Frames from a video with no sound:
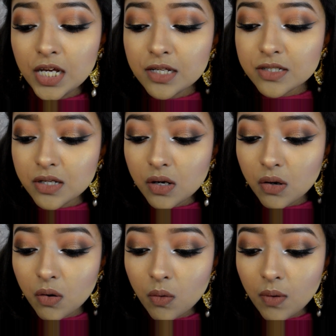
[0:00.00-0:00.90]

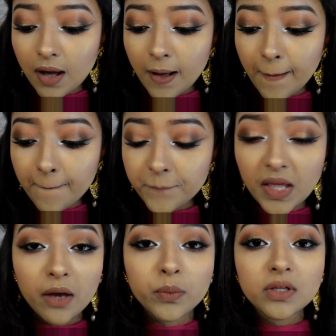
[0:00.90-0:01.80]
So
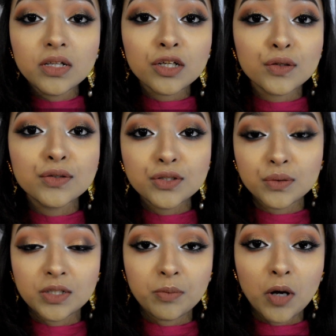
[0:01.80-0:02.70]
I will include two
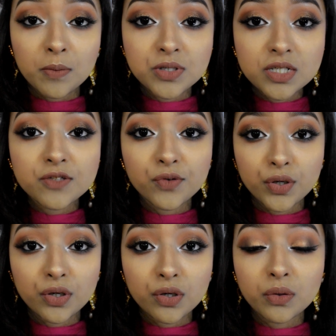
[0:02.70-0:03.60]
lip options for
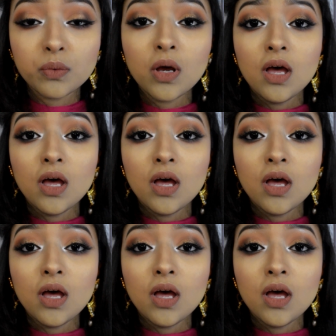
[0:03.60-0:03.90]
you